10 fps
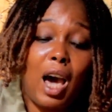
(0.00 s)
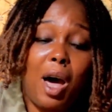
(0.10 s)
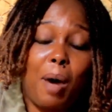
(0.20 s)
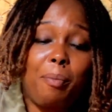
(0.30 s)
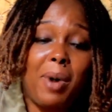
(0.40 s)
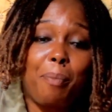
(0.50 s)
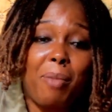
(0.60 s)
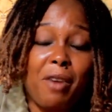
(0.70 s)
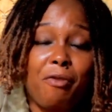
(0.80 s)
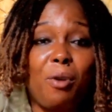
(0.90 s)

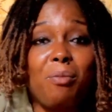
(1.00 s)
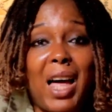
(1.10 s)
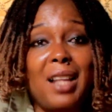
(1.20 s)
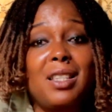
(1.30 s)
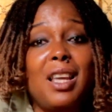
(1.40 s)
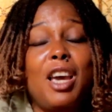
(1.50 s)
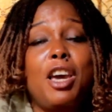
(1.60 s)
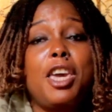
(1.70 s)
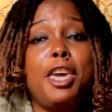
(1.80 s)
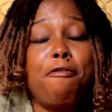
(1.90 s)
Apart from that,
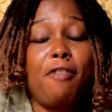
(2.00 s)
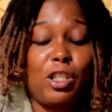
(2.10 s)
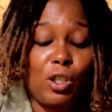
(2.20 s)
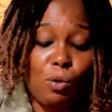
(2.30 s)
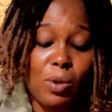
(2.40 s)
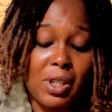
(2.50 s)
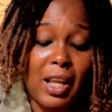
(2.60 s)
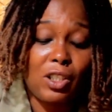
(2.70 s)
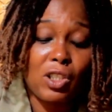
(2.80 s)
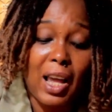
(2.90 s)
if a sickle
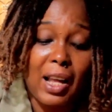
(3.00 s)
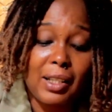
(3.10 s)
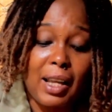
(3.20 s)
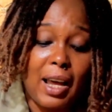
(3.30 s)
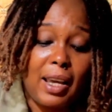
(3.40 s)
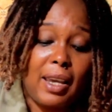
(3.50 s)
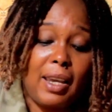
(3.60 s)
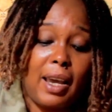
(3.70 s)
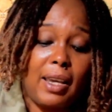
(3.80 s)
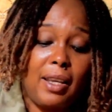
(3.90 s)
cell child
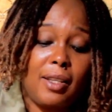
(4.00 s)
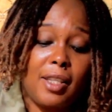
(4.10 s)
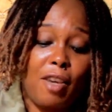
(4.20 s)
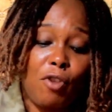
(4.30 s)
is